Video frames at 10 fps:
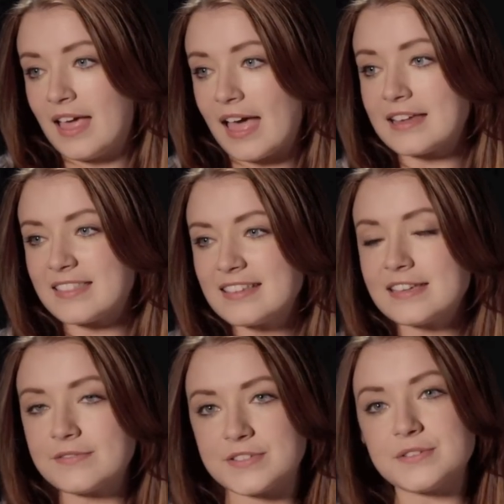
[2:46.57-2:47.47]
And I think
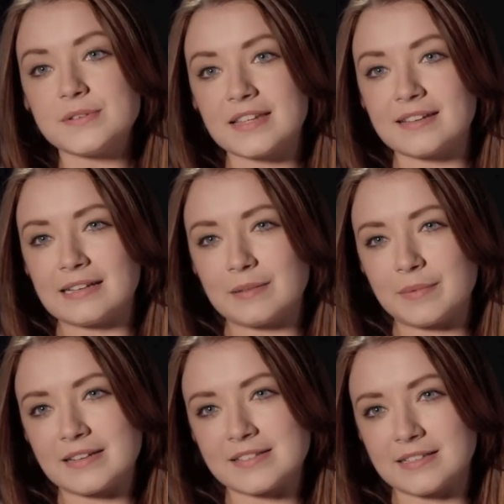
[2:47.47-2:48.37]
David's doing that a little
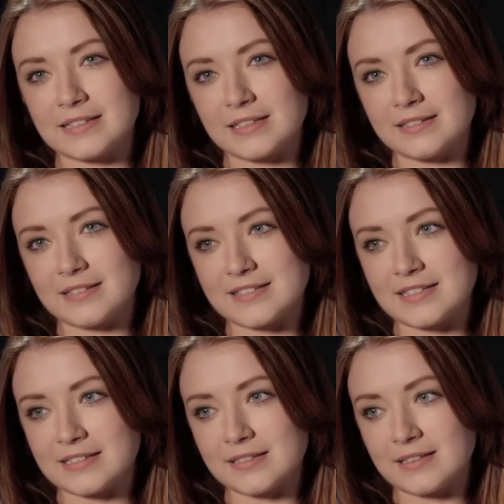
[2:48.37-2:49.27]
bit. It's a little, it's a
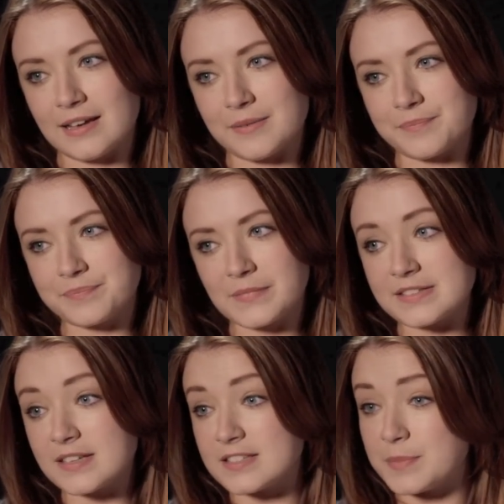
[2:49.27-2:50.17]
little, um,
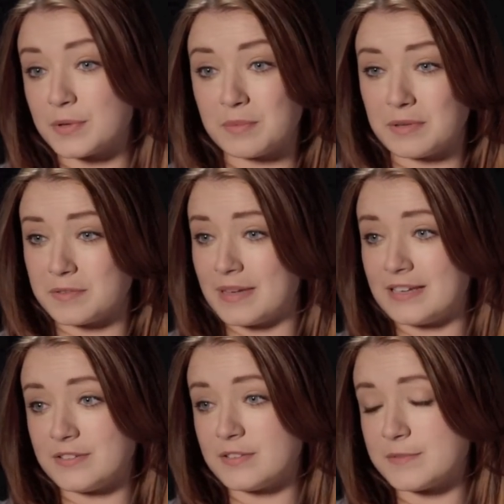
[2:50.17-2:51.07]
it's not smoke and mirrors by
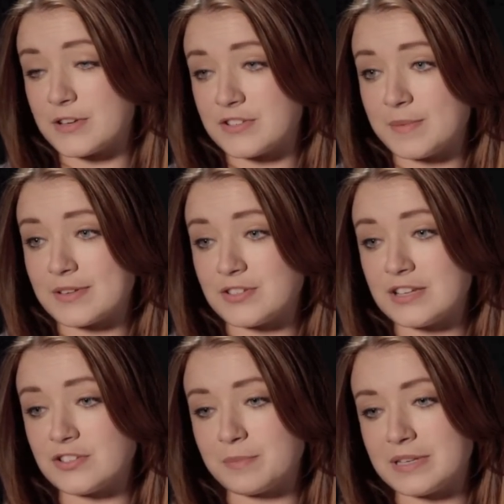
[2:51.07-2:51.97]
any stretch of the
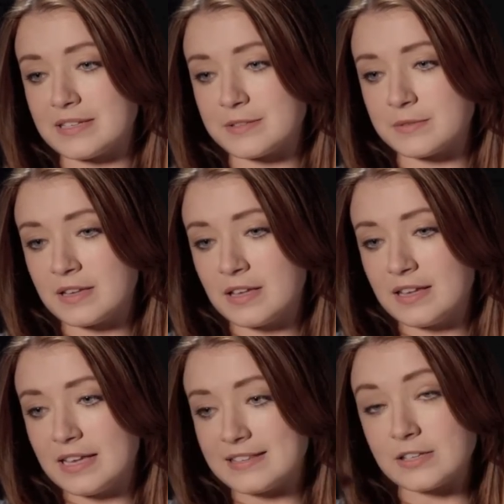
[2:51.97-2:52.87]
imagination, but it's,
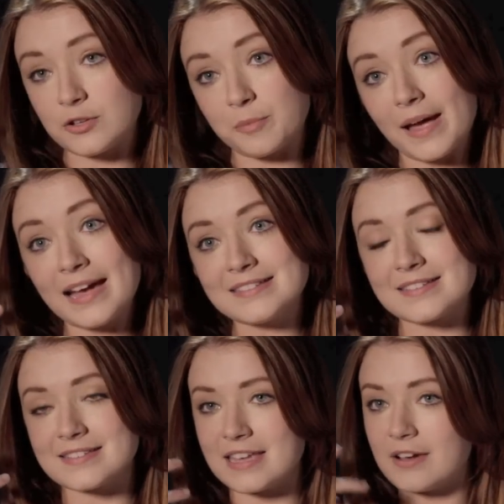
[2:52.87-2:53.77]
it's in your mind.
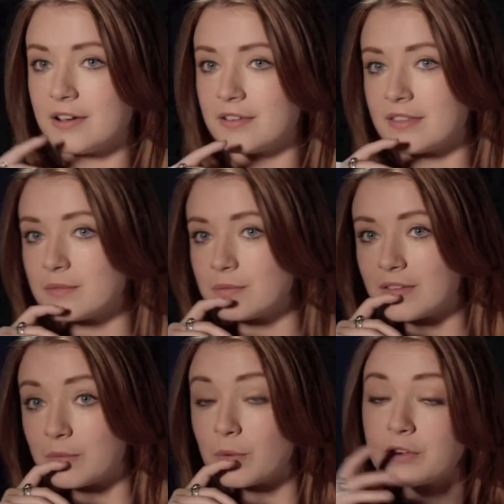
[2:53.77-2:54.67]
It's scarier than
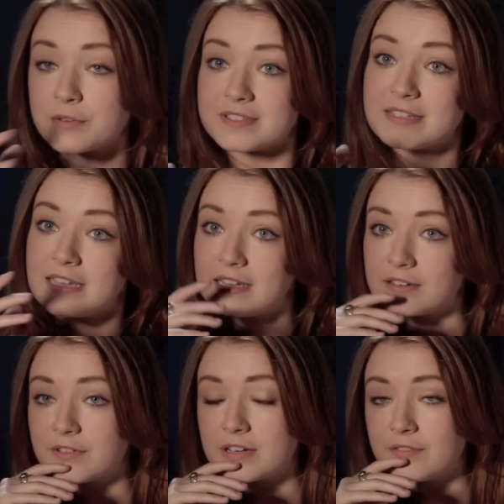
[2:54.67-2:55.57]
than what you're seeing
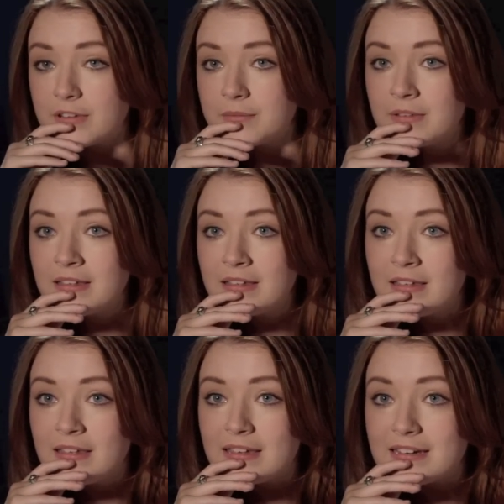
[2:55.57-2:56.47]
in front of you,
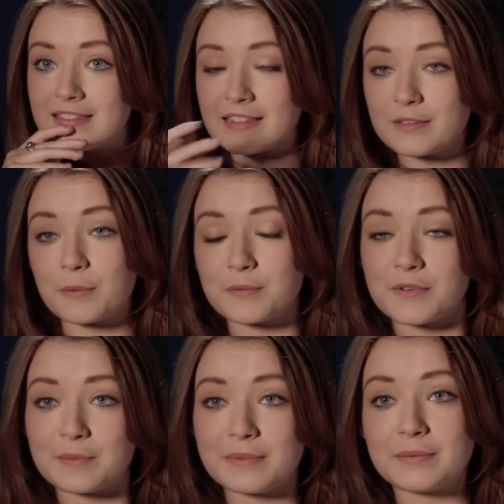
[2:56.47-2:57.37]
and I think that's what we're
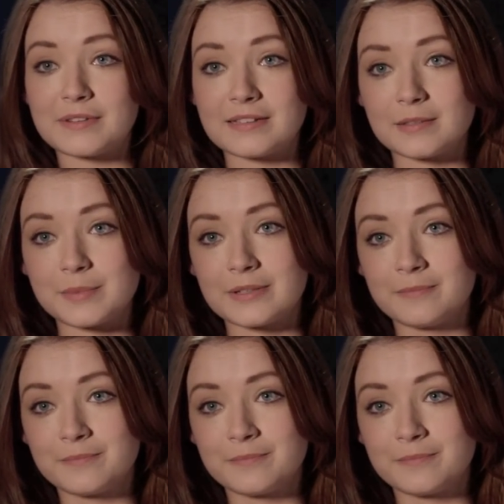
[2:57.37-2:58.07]
trying to play with a little bit.